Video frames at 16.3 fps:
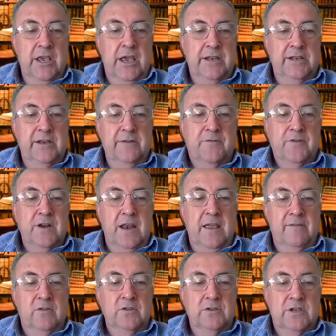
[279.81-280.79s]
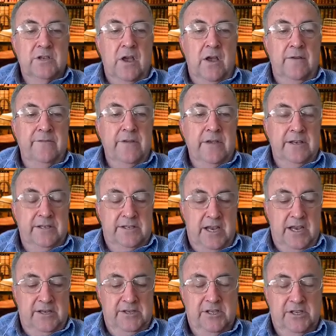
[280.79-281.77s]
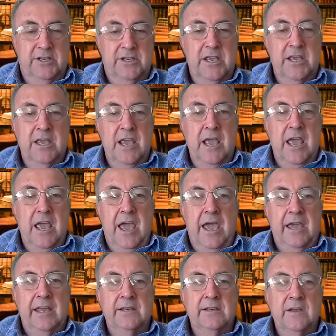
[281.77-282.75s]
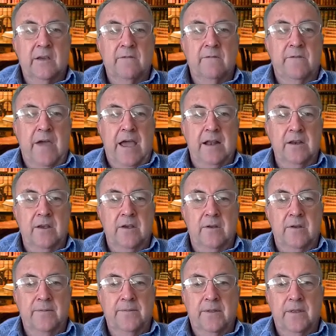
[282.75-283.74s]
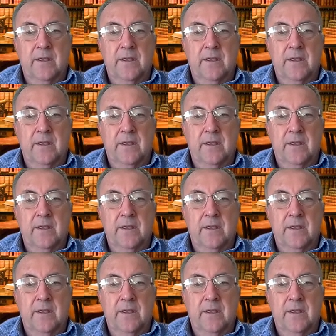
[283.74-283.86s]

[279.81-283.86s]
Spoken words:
at different levels of intensity and value.